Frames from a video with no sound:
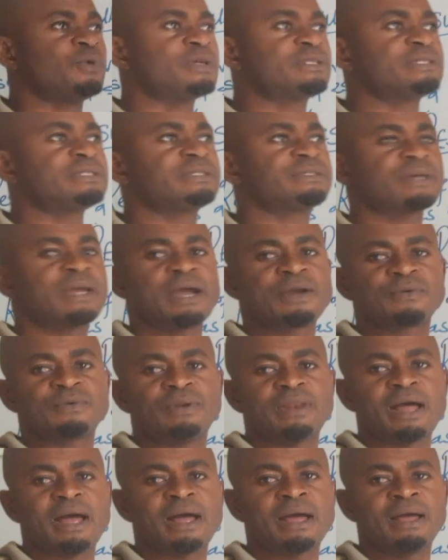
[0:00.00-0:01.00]
What is
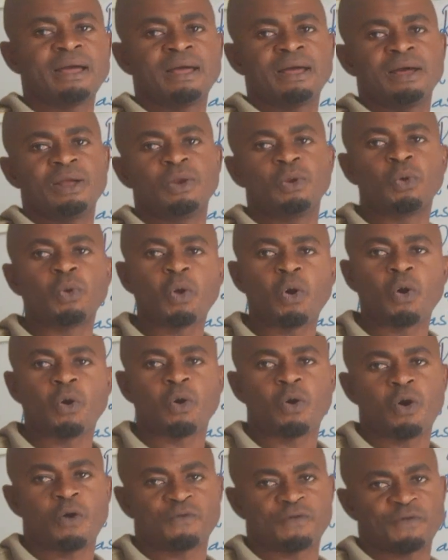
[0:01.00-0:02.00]
triangular
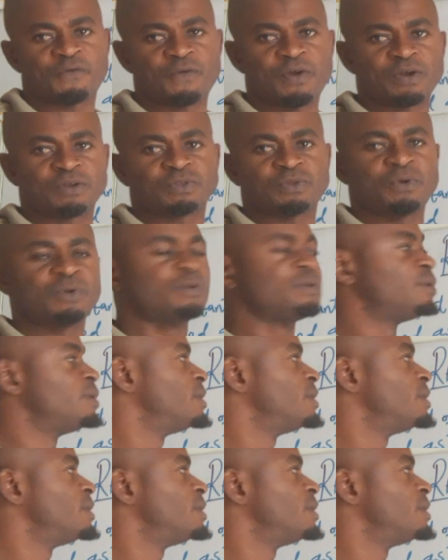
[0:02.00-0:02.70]
law of a vector?